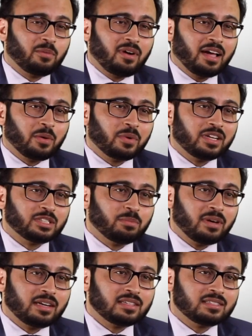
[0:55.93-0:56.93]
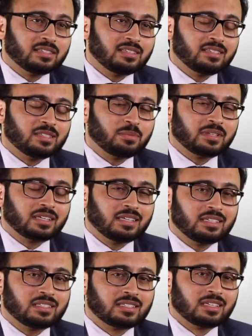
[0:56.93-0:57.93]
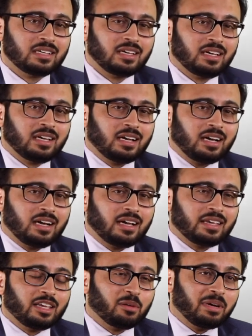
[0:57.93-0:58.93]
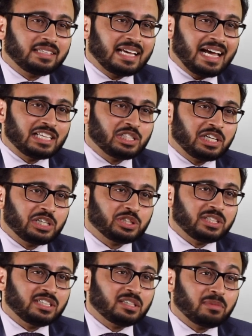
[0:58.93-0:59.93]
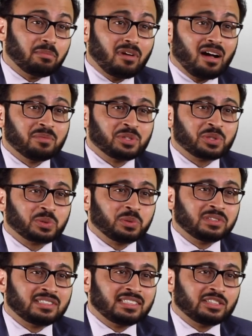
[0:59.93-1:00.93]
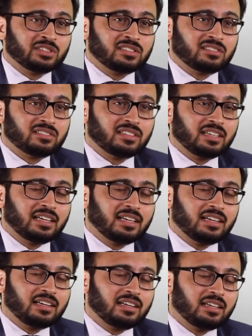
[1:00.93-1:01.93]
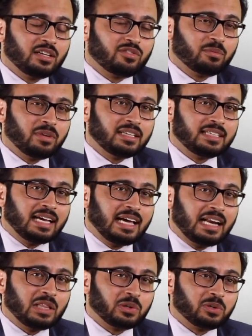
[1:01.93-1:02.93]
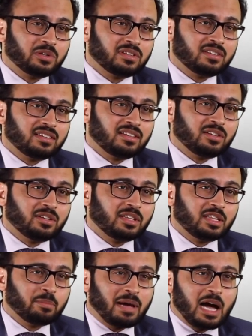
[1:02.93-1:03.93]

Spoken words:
Why I went into medicine is because, you know, my dad's an engineer, my mom's a school teacher. And, you know, from my dad, I learned, you know, the